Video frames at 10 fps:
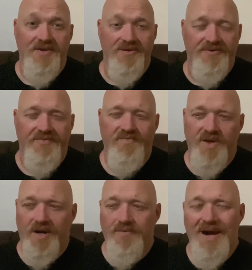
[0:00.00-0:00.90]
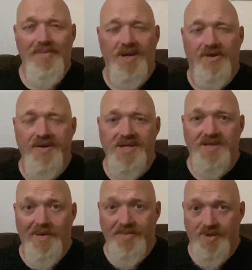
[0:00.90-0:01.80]
of wrapping a
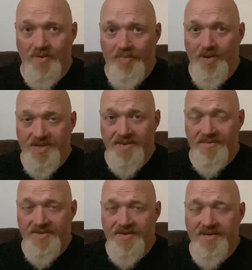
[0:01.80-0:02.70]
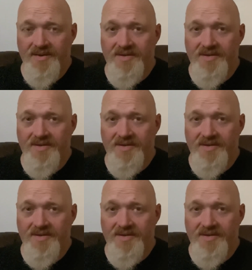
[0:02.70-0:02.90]
criticism into positives.